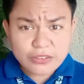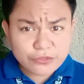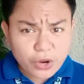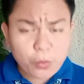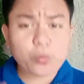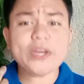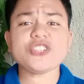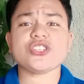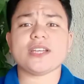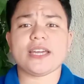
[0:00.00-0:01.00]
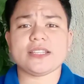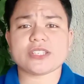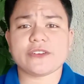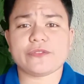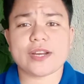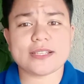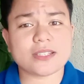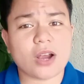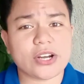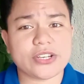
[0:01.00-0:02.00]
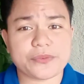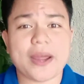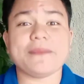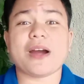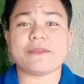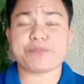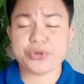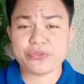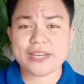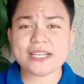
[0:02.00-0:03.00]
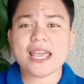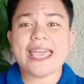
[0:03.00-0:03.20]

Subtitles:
from which the interference are derived are proven,